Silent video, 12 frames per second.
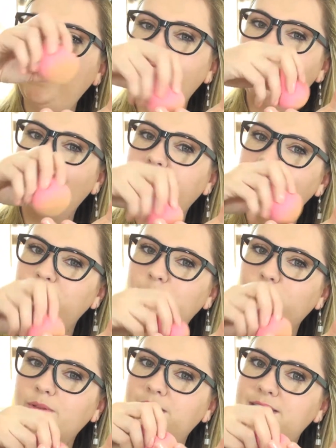and then I
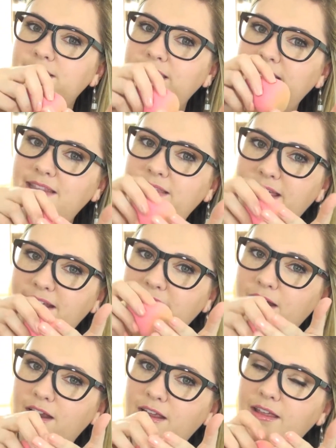swirl this in
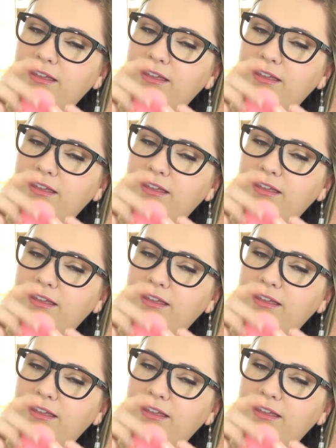there